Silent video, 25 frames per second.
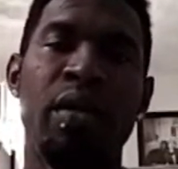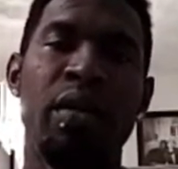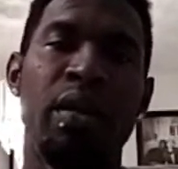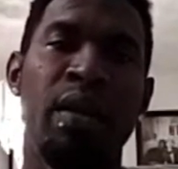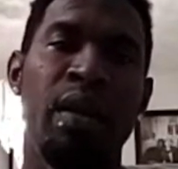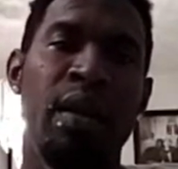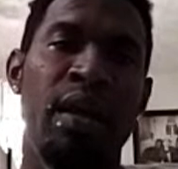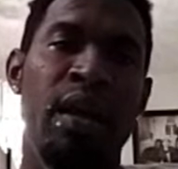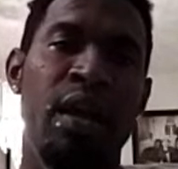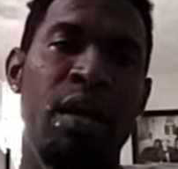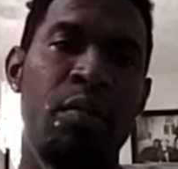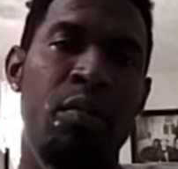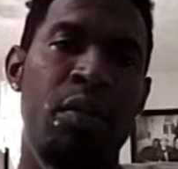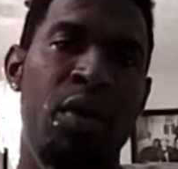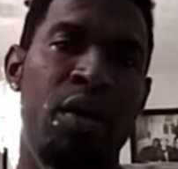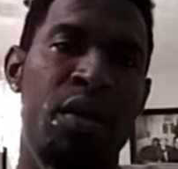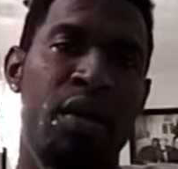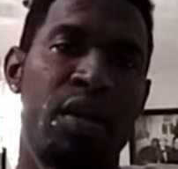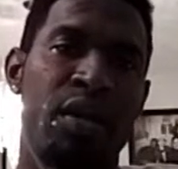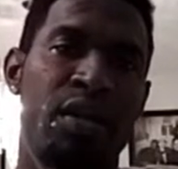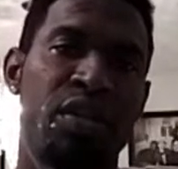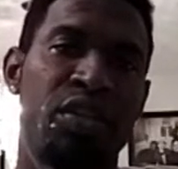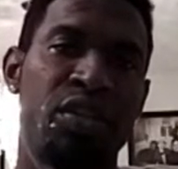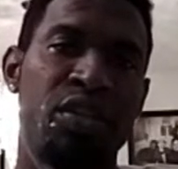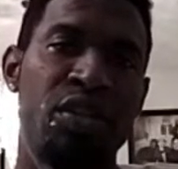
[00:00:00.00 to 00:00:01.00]
Hit the like
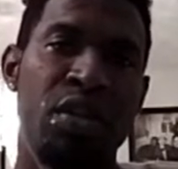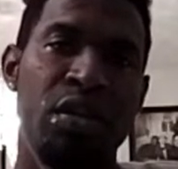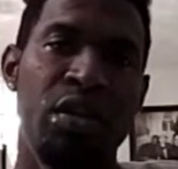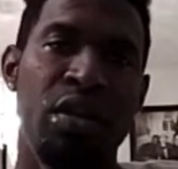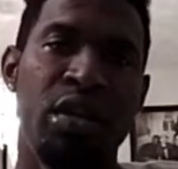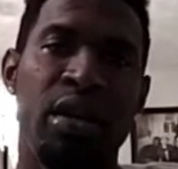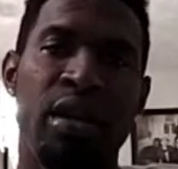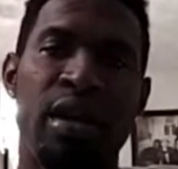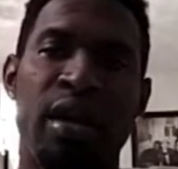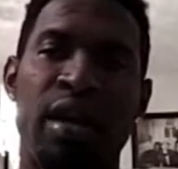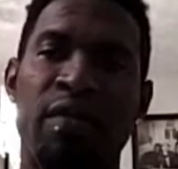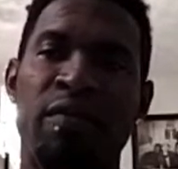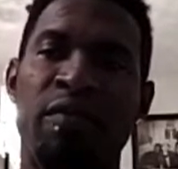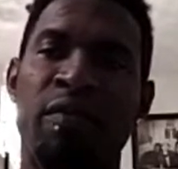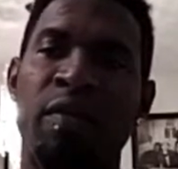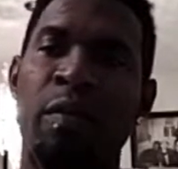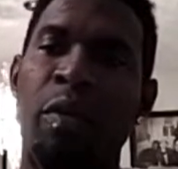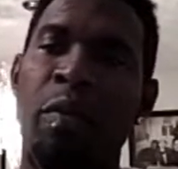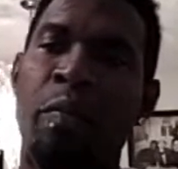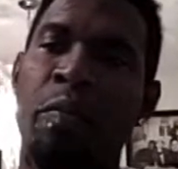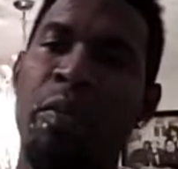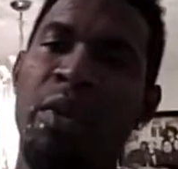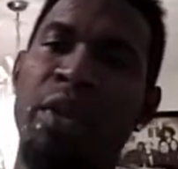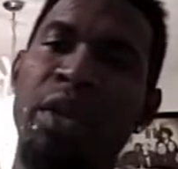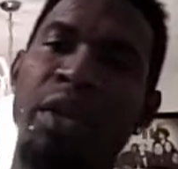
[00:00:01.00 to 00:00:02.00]
button and share the like
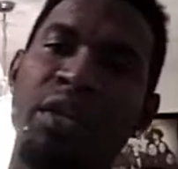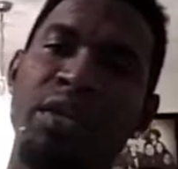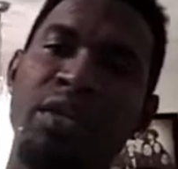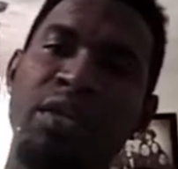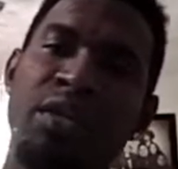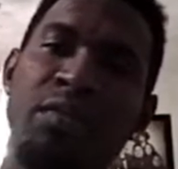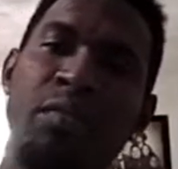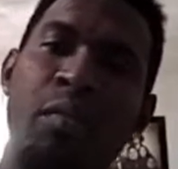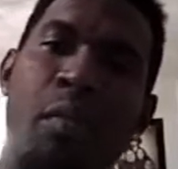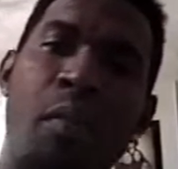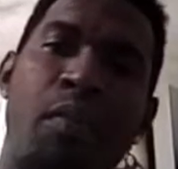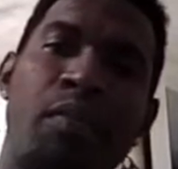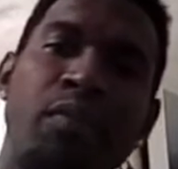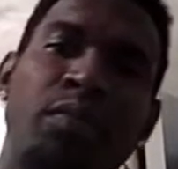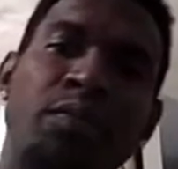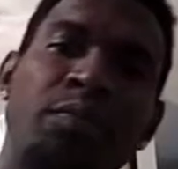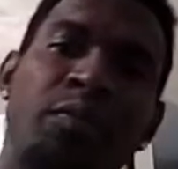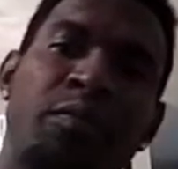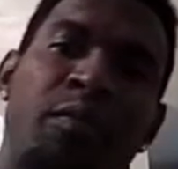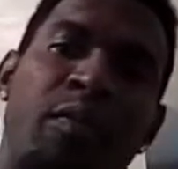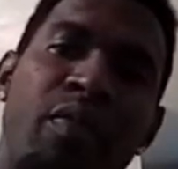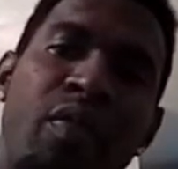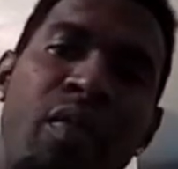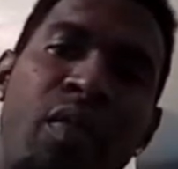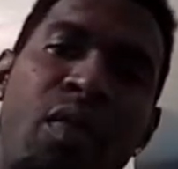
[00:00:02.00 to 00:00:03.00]
for me, please.
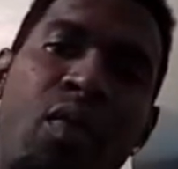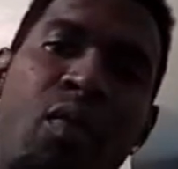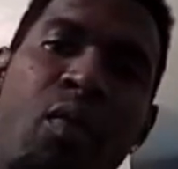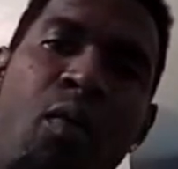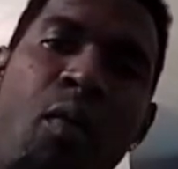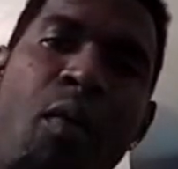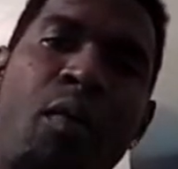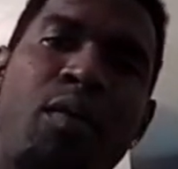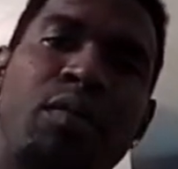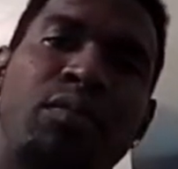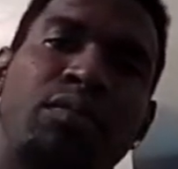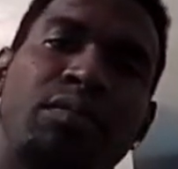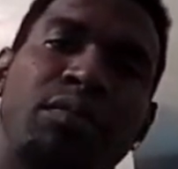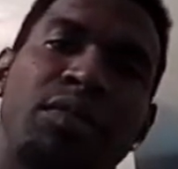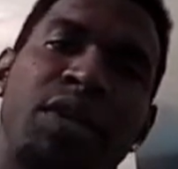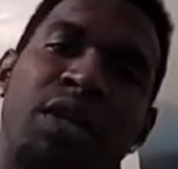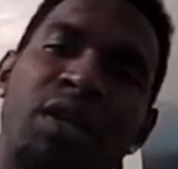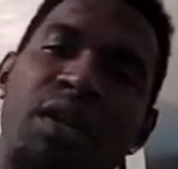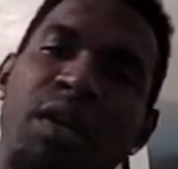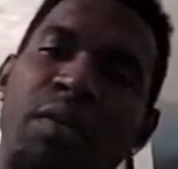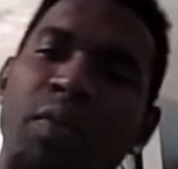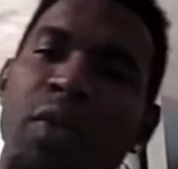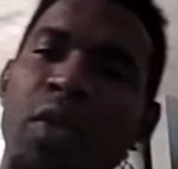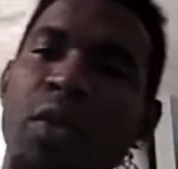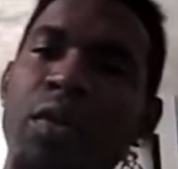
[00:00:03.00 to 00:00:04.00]

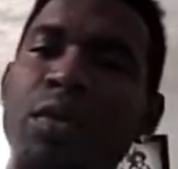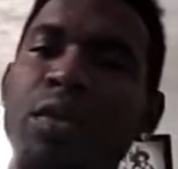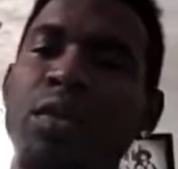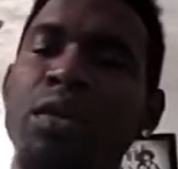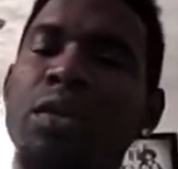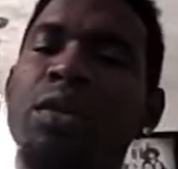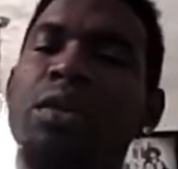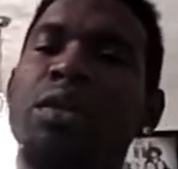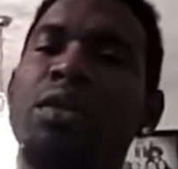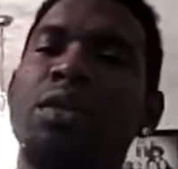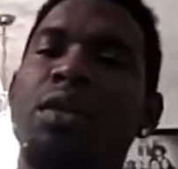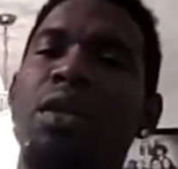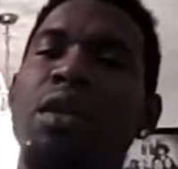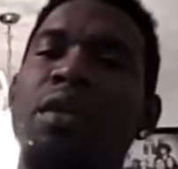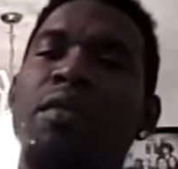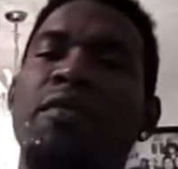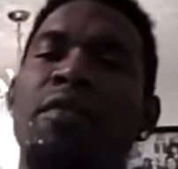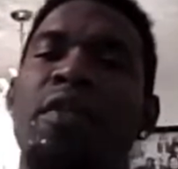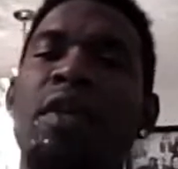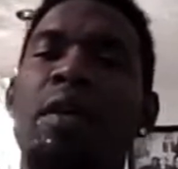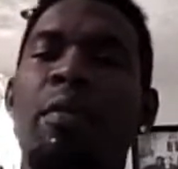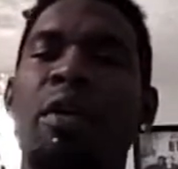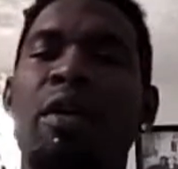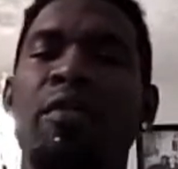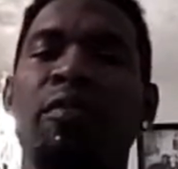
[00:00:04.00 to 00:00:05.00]
Let them know
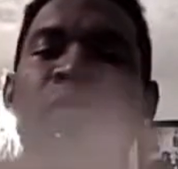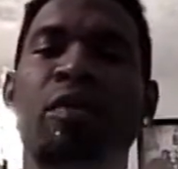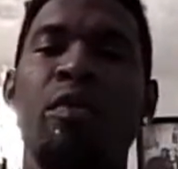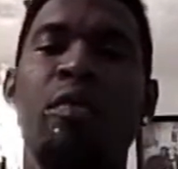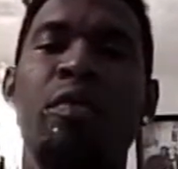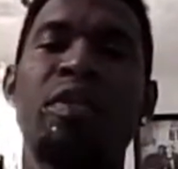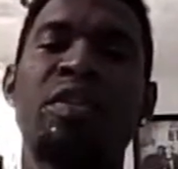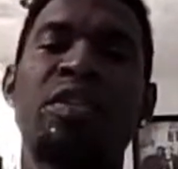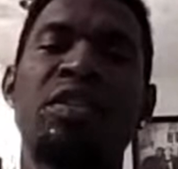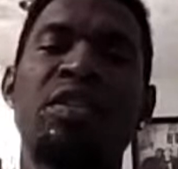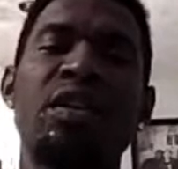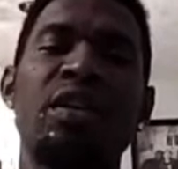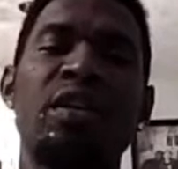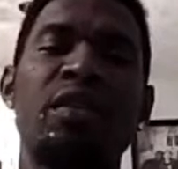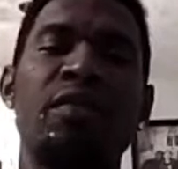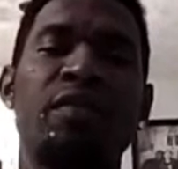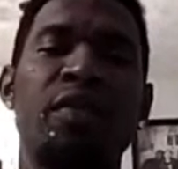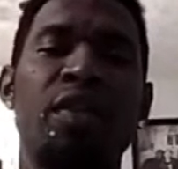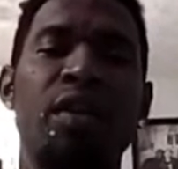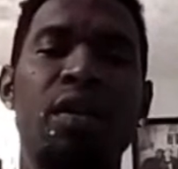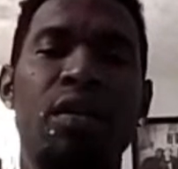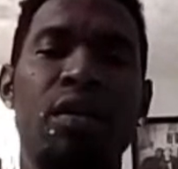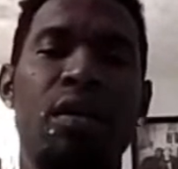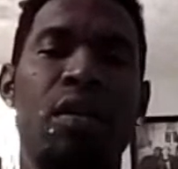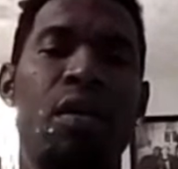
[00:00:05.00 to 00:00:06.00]
if them haven't
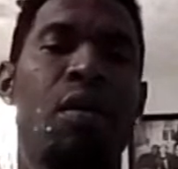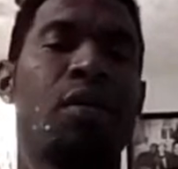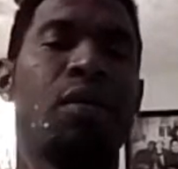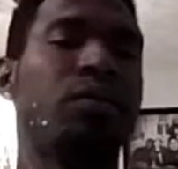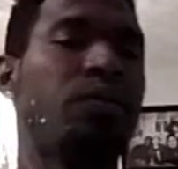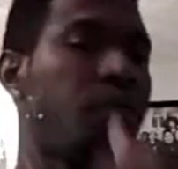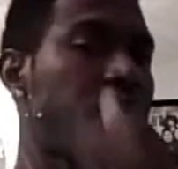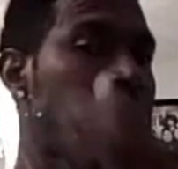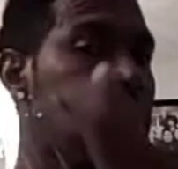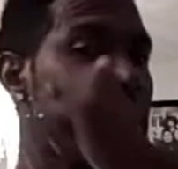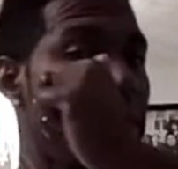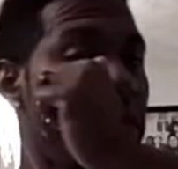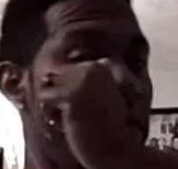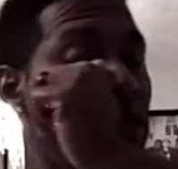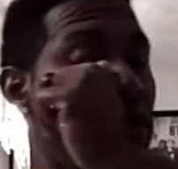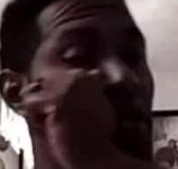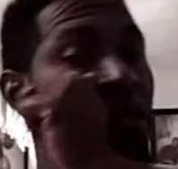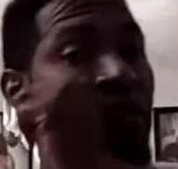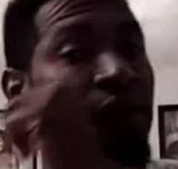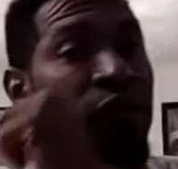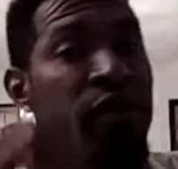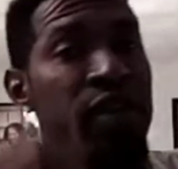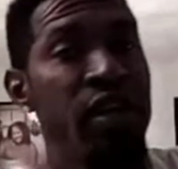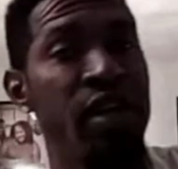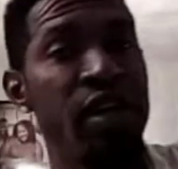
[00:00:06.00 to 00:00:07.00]
received the
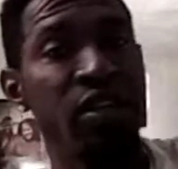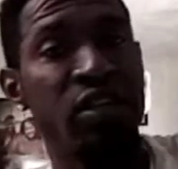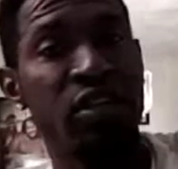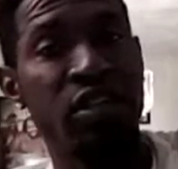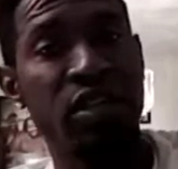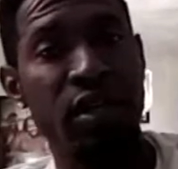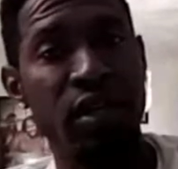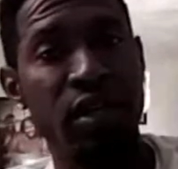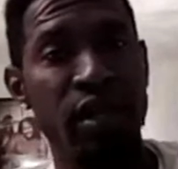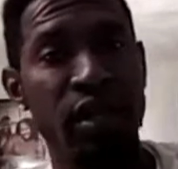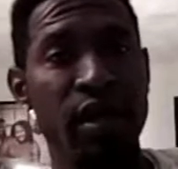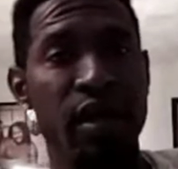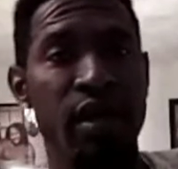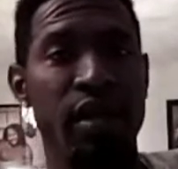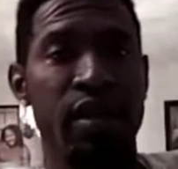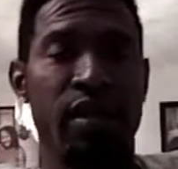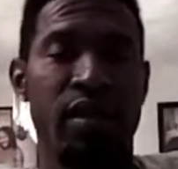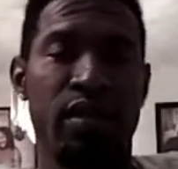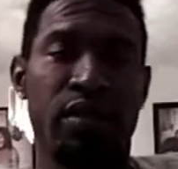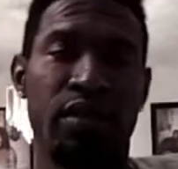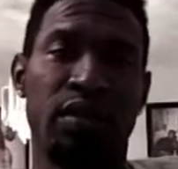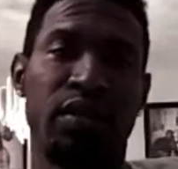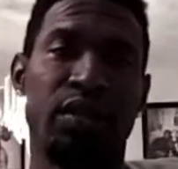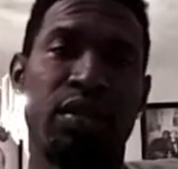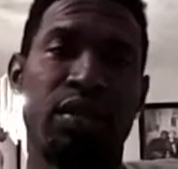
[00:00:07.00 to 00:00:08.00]
notification
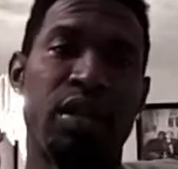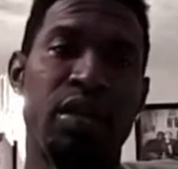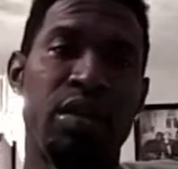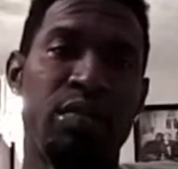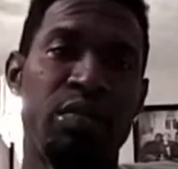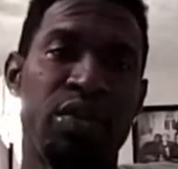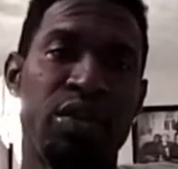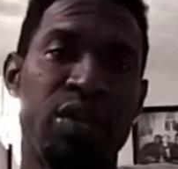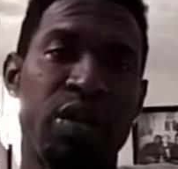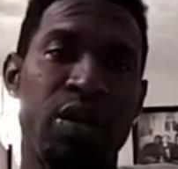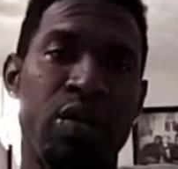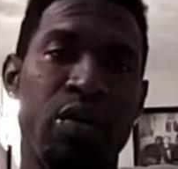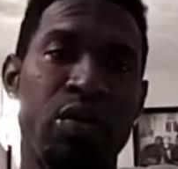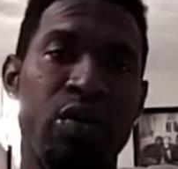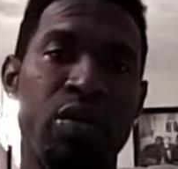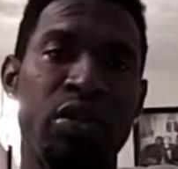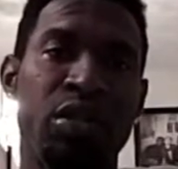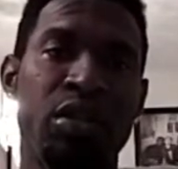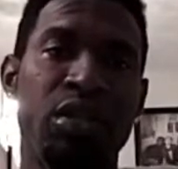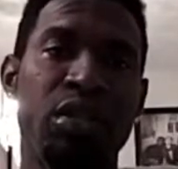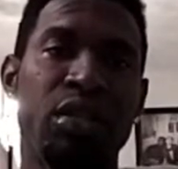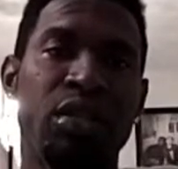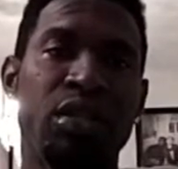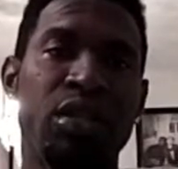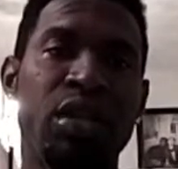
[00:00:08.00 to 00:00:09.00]
yet, tell them say
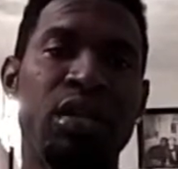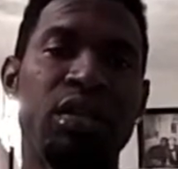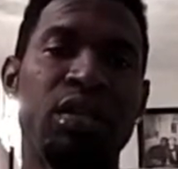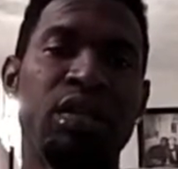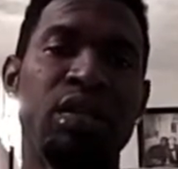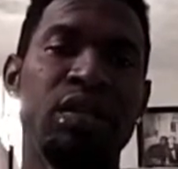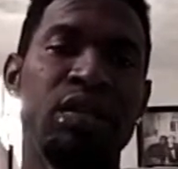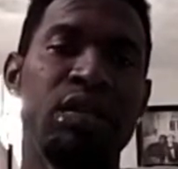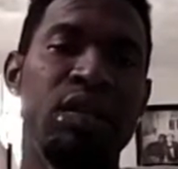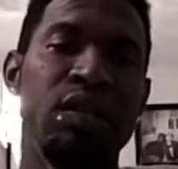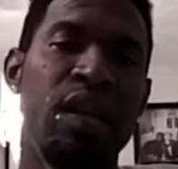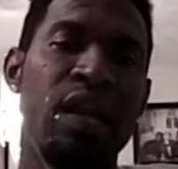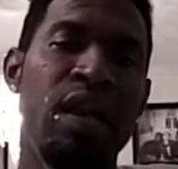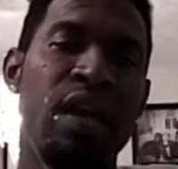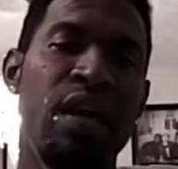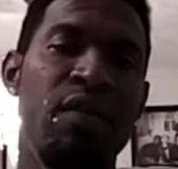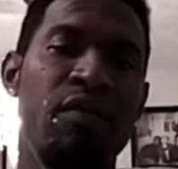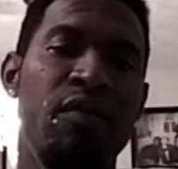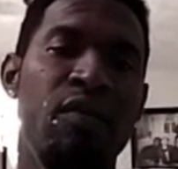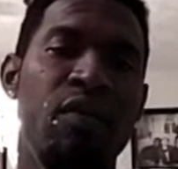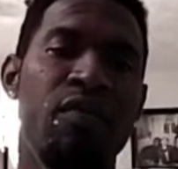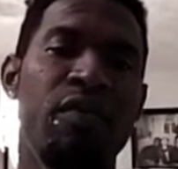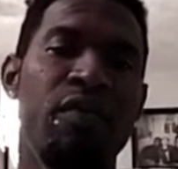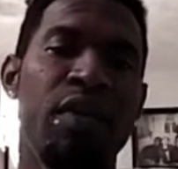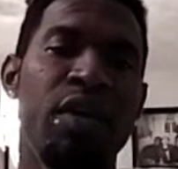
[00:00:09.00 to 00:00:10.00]
Coach's Desk is
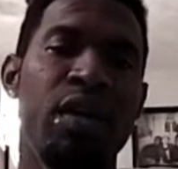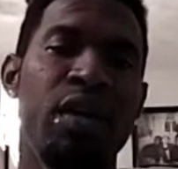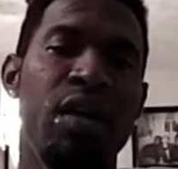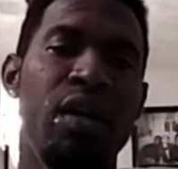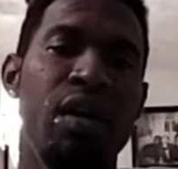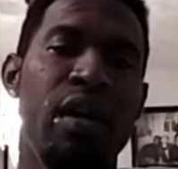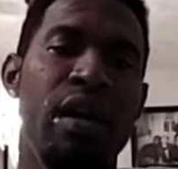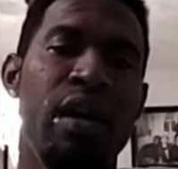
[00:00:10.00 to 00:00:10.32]
live over